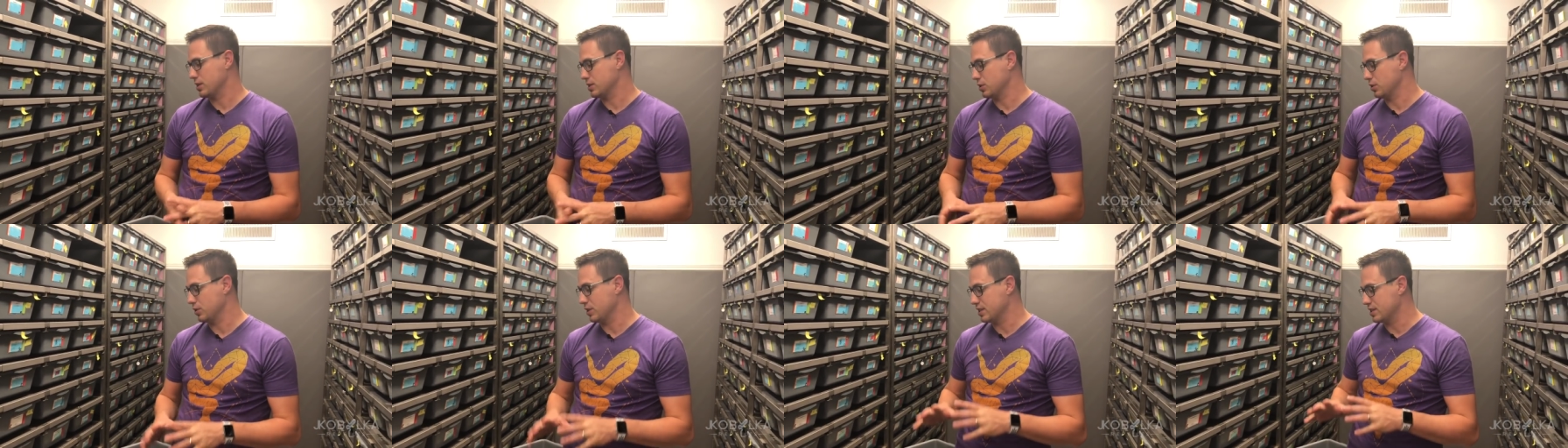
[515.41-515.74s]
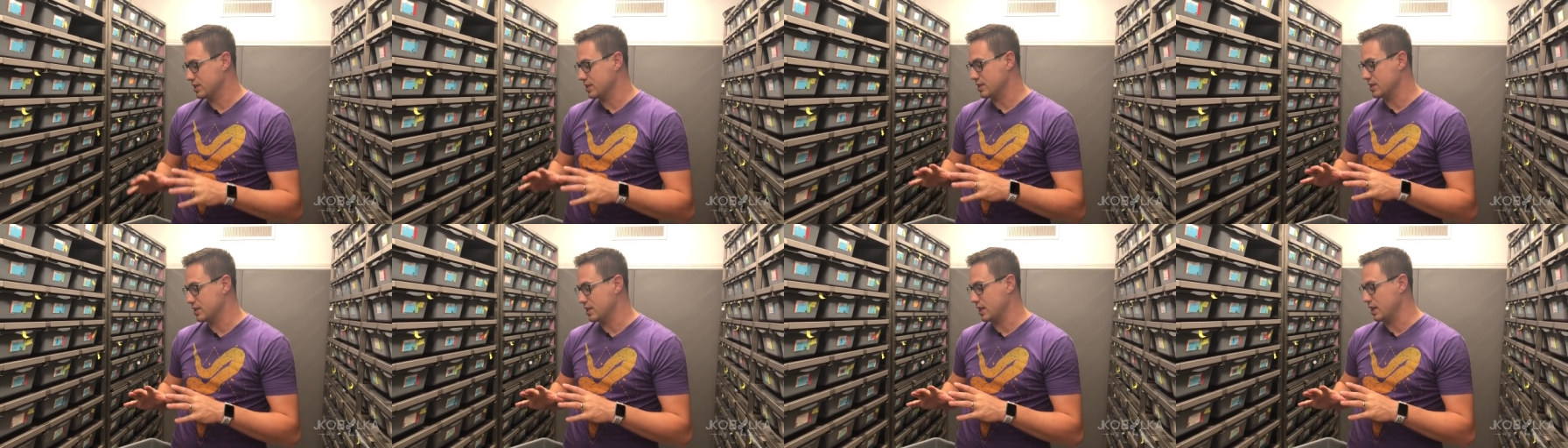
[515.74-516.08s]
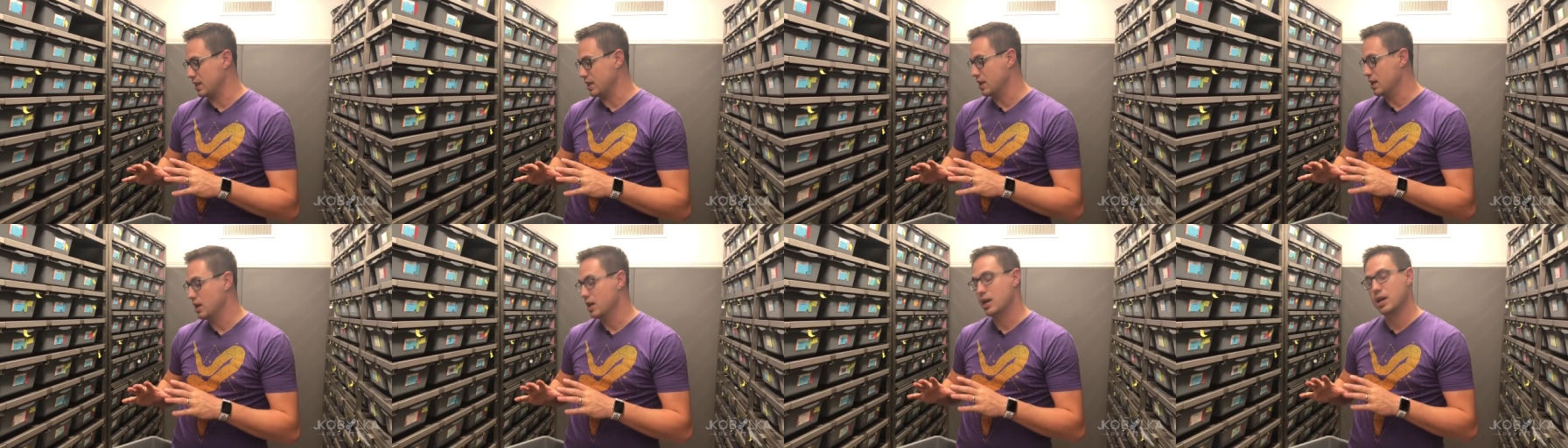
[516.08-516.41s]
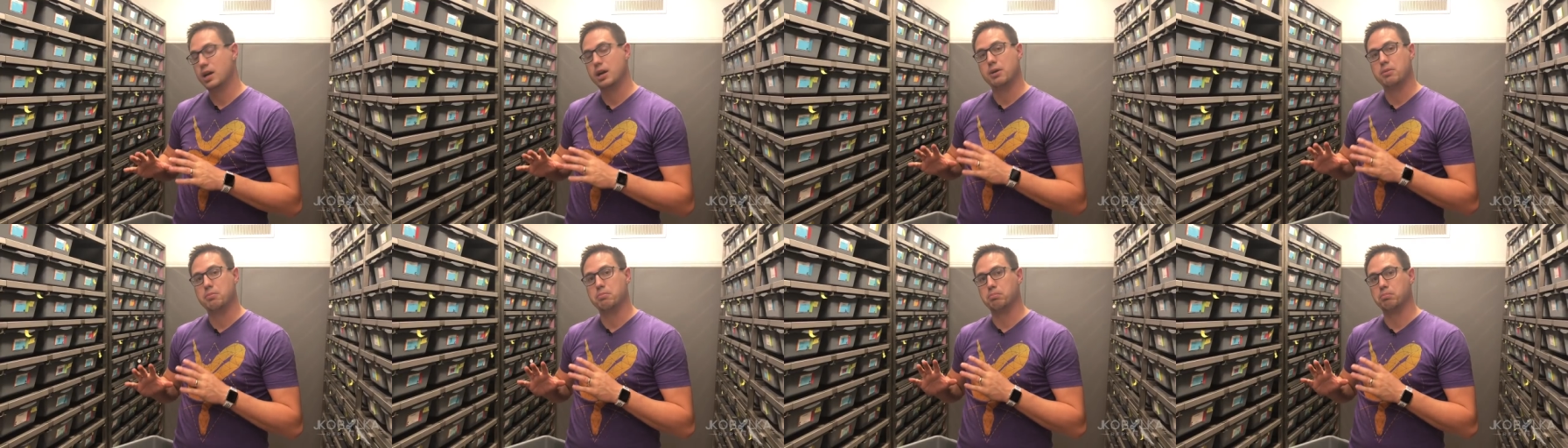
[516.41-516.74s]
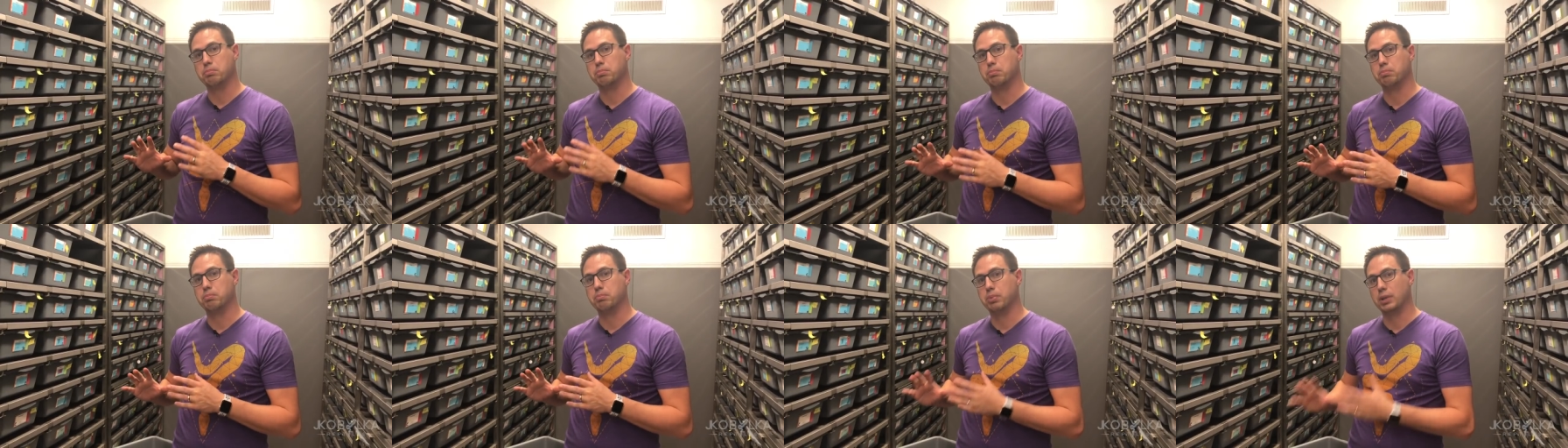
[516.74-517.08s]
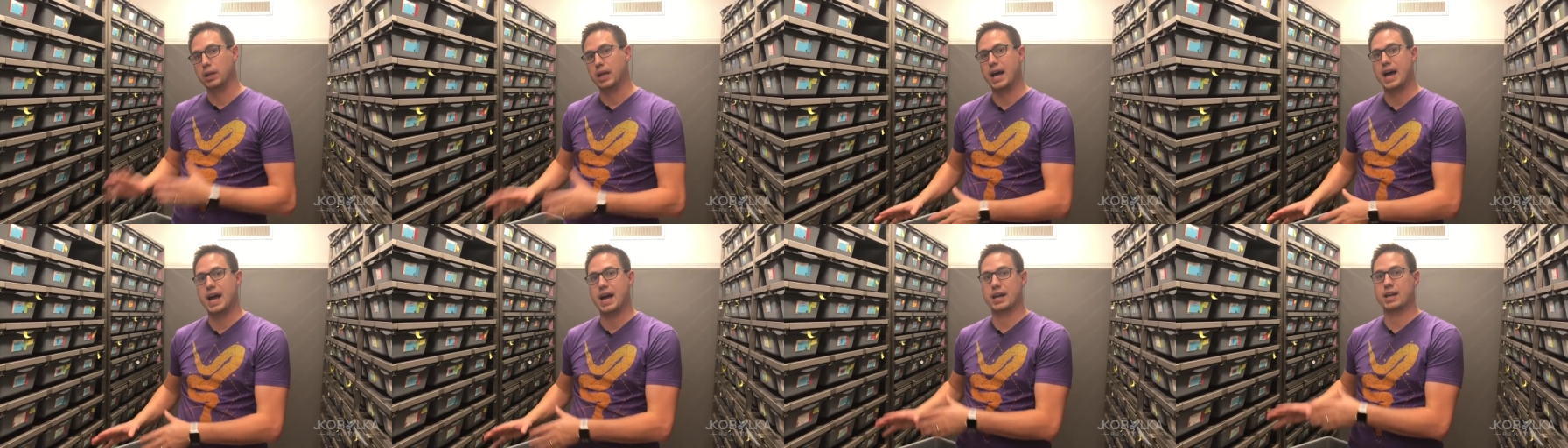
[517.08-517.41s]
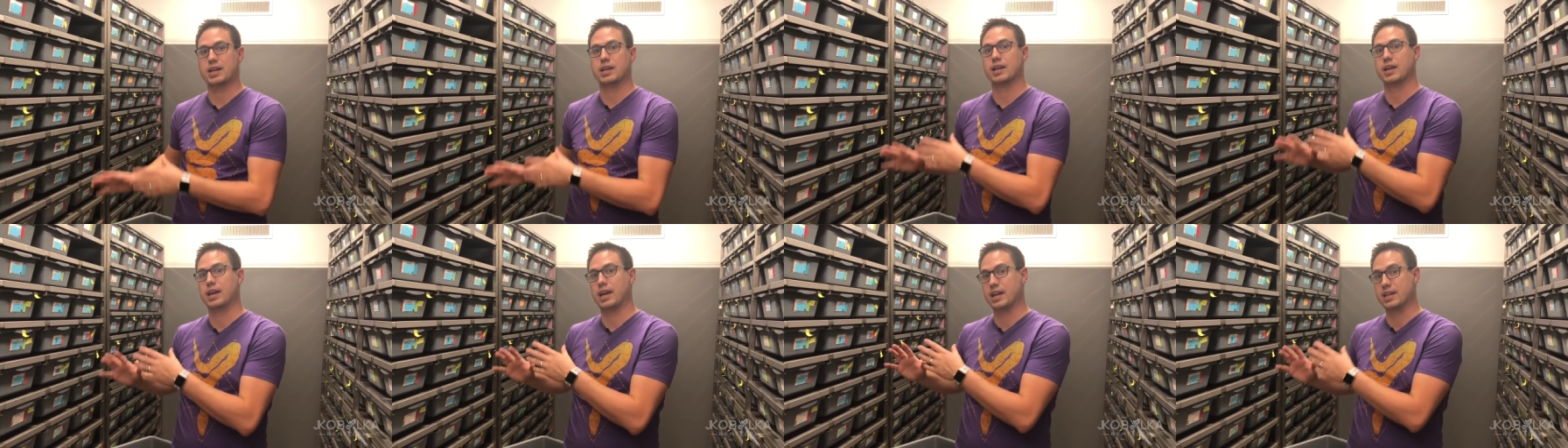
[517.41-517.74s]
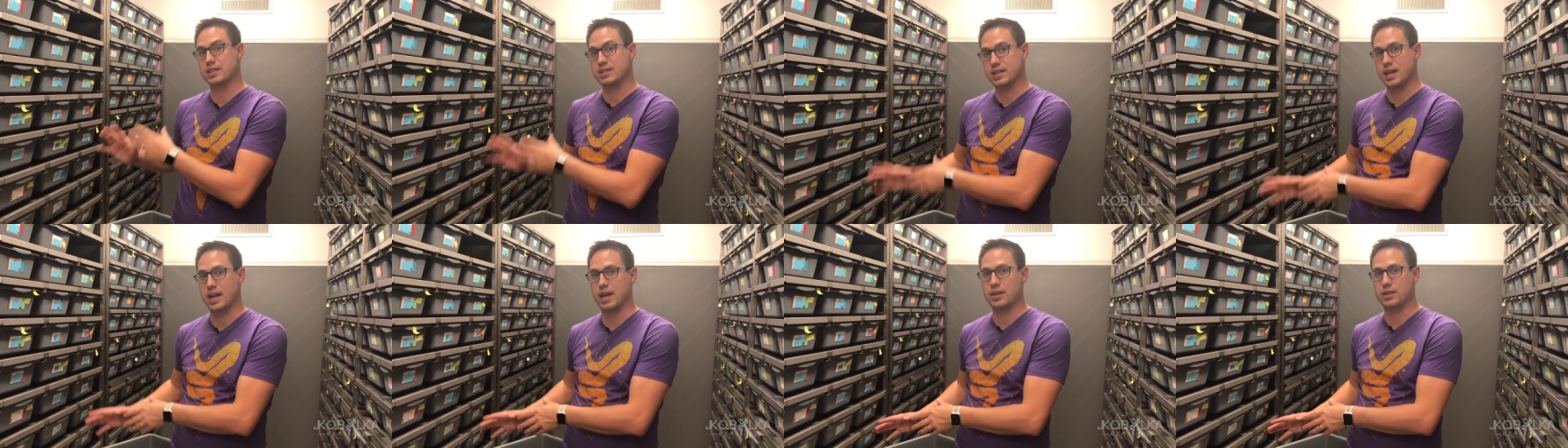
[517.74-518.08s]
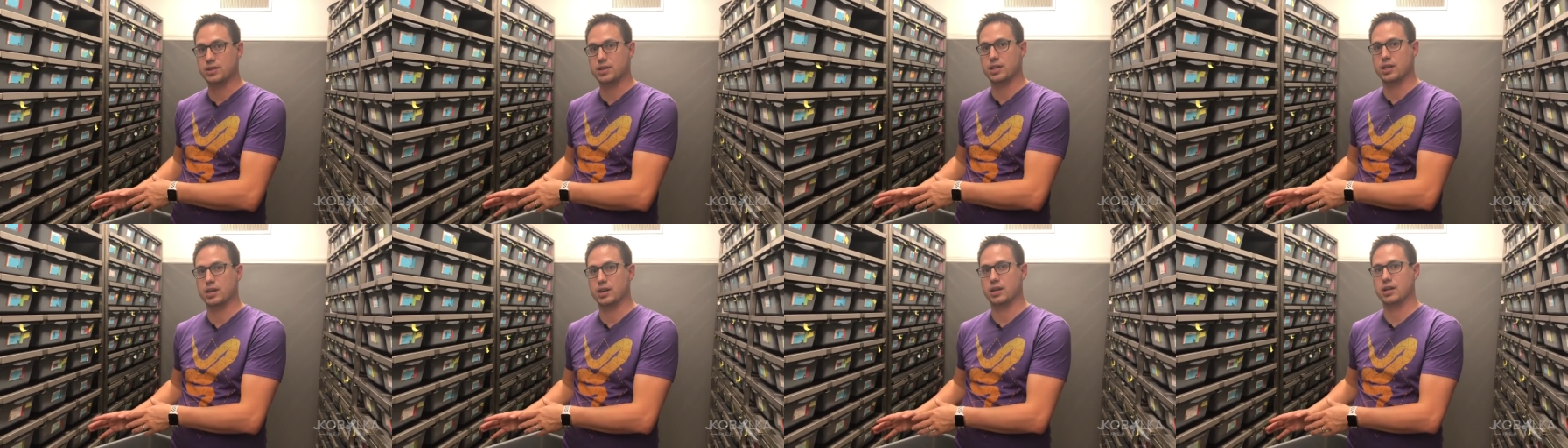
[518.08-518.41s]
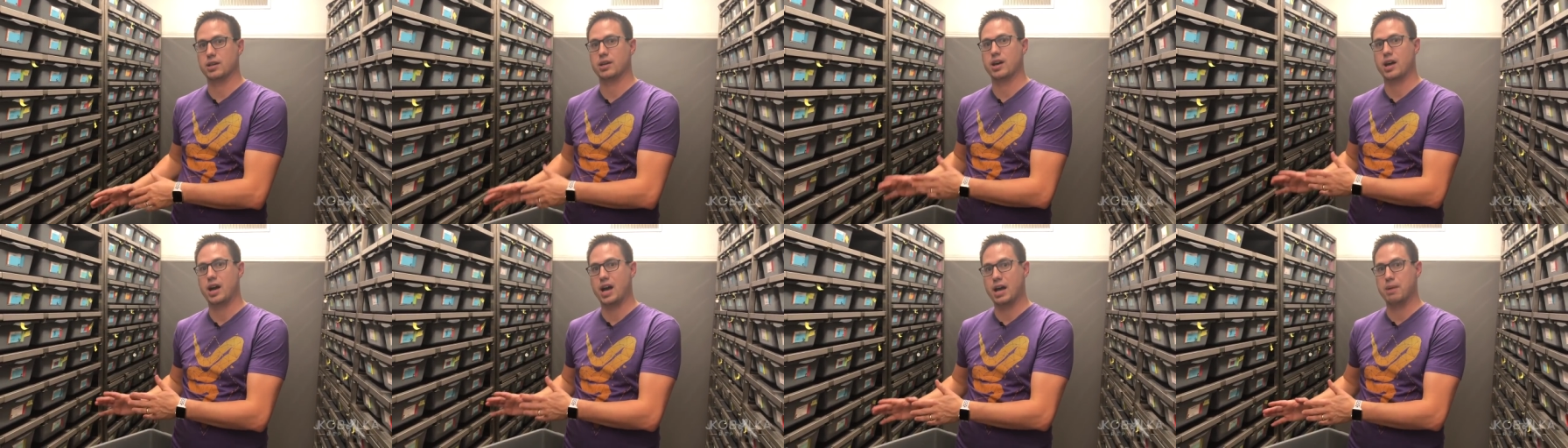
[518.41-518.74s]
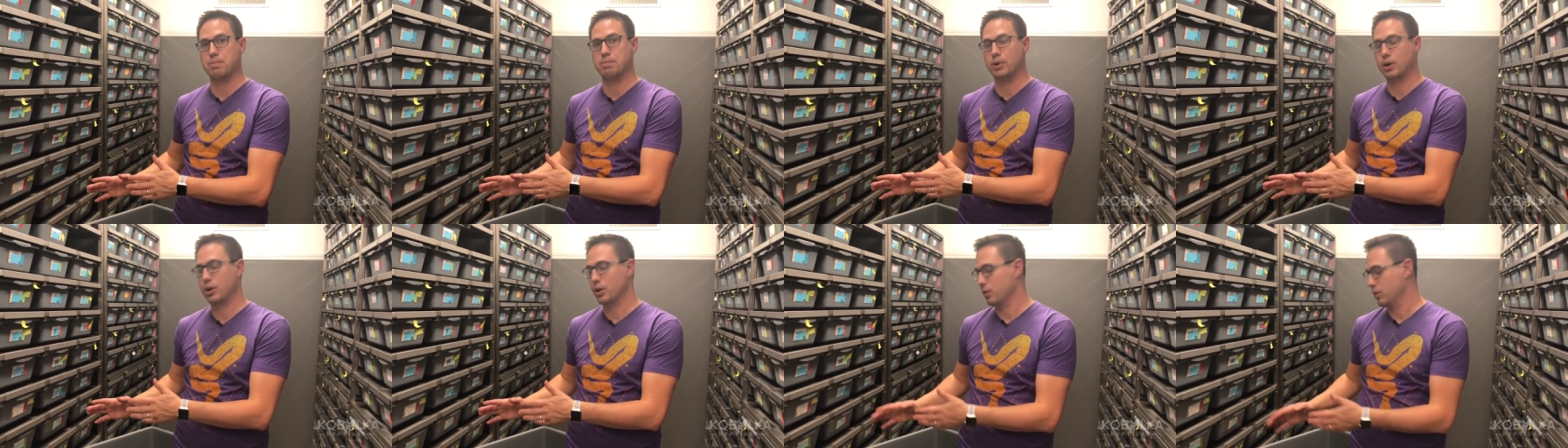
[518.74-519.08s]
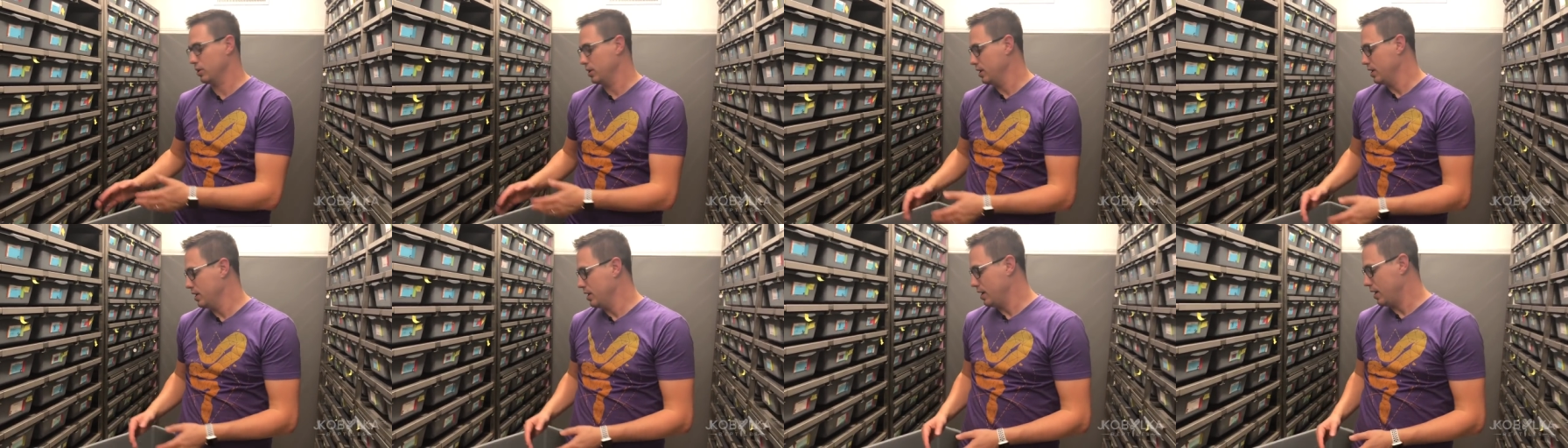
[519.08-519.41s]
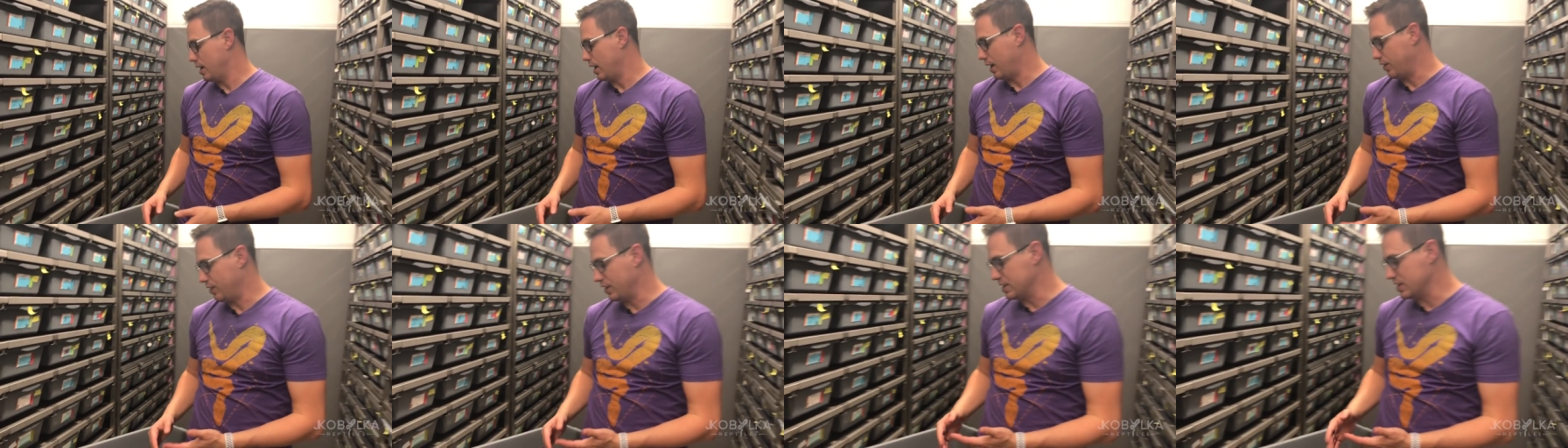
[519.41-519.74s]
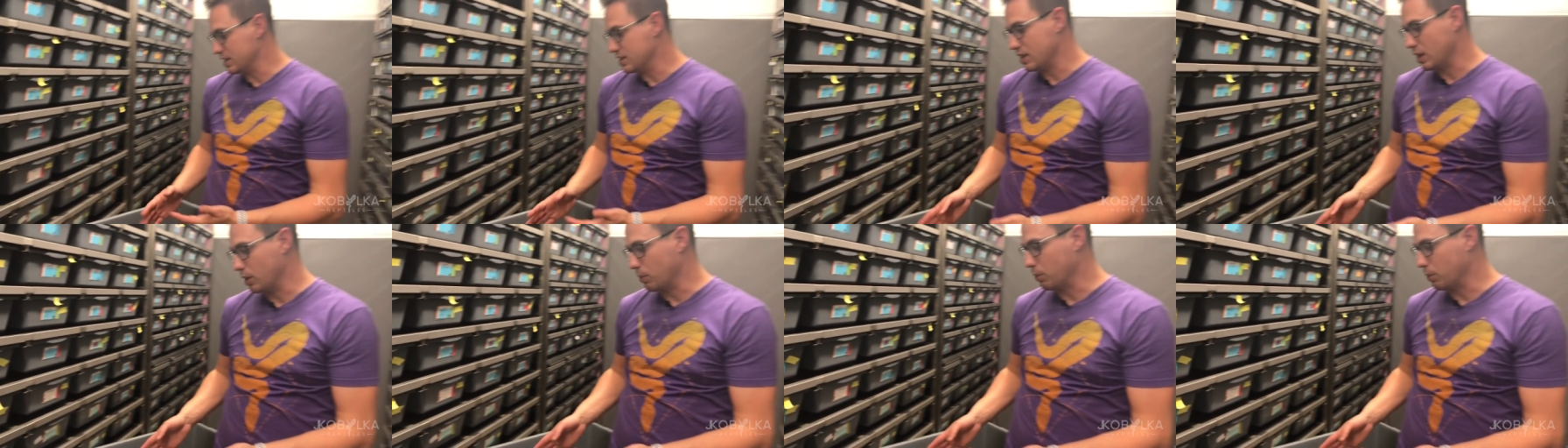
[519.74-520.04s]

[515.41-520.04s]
So this is the black axanthic hypo. And this is the